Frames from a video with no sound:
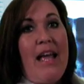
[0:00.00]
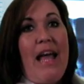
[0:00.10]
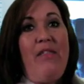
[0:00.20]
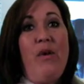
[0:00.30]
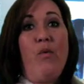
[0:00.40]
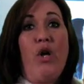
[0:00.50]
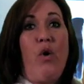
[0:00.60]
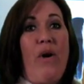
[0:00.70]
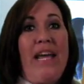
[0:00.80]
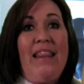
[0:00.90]
And then we're
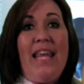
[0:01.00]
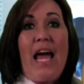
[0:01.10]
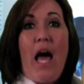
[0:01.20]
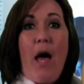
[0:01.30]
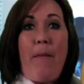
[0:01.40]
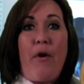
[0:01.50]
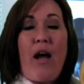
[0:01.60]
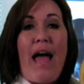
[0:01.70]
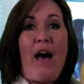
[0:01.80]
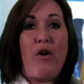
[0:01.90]
going in the
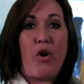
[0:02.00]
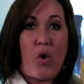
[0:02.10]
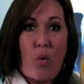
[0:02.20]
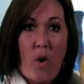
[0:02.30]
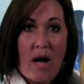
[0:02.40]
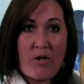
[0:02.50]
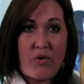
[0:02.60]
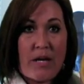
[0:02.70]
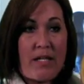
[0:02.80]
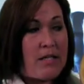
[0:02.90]
upper outer
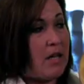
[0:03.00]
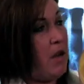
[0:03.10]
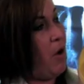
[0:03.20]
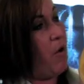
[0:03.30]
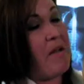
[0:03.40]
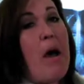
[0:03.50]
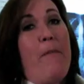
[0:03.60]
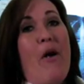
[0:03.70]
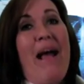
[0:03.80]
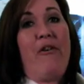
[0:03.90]
quadrant or the
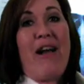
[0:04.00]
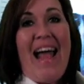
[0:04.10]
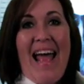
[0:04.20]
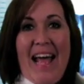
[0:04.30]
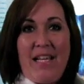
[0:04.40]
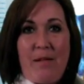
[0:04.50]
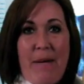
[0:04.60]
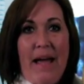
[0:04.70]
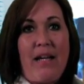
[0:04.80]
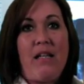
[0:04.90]
upper outer
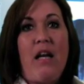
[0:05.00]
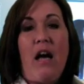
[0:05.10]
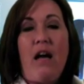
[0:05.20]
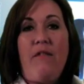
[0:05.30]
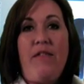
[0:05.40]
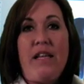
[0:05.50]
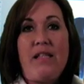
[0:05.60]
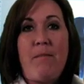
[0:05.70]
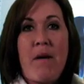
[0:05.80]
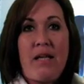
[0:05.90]
aspect of
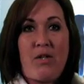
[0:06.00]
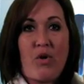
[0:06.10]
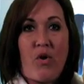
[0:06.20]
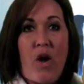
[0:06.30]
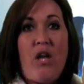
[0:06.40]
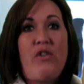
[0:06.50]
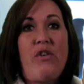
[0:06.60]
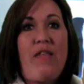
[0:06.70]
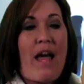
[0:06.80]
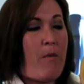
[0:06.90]
this muscle.
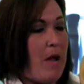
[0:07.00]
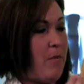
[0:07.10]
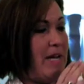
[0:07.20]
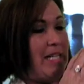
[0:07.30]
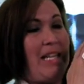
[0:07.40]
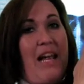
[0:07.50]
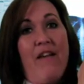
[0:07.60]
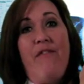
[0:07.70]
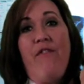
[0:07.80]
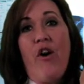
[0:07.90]
So that way we
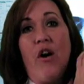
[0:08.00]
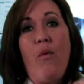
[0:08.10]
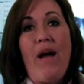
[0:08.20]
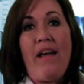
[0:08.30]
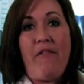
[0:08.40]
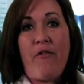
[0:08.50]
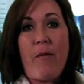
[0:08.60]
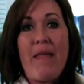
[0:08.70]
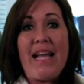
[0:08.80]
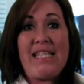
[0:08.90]
stay far away
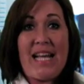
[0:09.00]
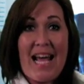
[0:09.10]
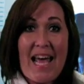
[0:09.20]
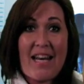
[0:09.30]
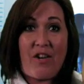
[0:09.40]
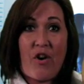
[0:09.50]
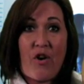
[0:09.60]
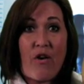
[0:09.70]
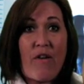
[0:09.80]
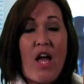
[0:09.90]
from that sciatic
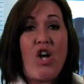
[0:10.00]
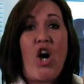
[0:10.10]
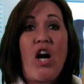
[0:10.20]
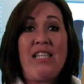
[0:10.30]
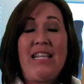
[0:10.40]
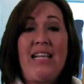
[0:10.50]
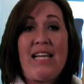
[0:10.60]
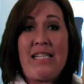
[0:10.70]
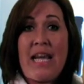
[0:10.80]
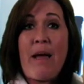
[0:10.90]
nerve, causing
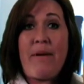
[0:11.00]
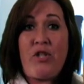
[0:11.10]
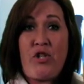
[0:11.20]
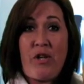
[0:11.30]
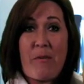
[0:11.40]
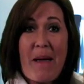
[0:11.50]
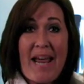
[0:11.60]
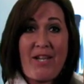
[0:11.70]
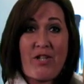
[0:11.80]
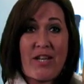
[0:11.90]
less damage to the
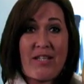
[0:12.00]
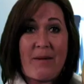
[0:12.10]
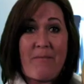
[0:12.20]
patient.